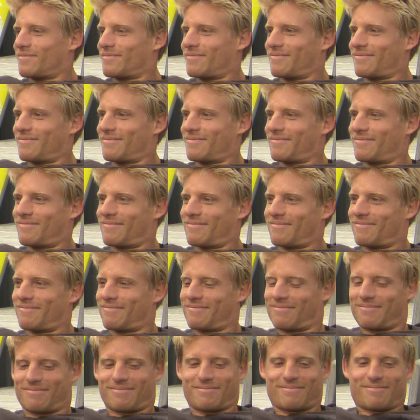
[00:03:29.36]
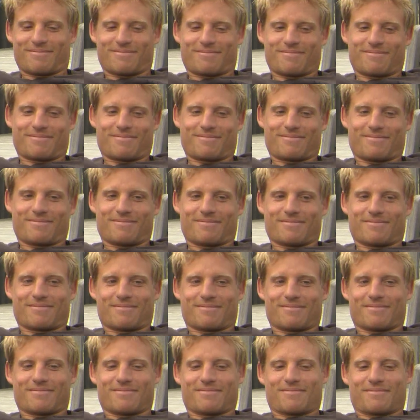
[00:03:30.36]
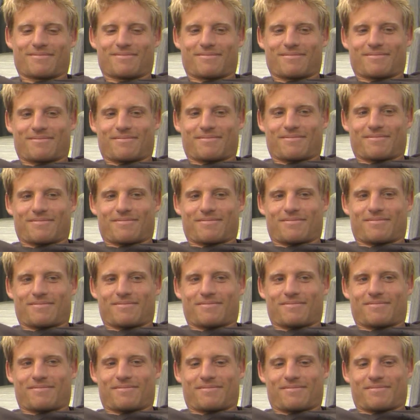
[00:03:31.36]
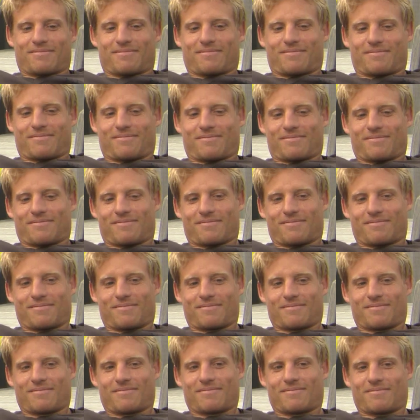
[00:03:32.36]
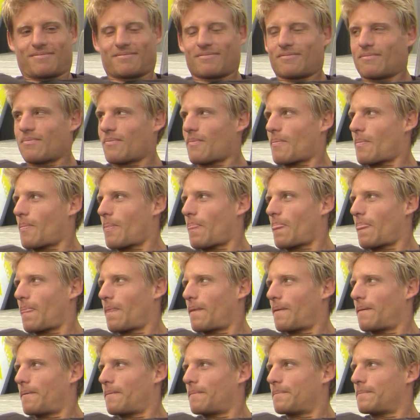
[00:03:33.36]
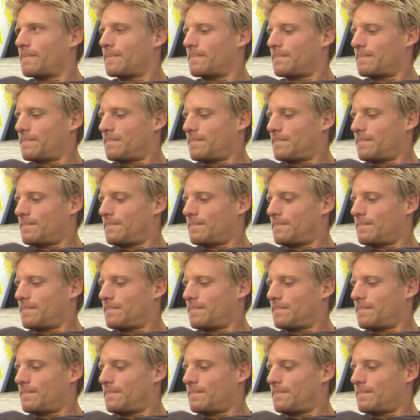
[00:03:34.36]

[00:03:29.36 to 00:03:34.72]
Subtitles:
[no speech]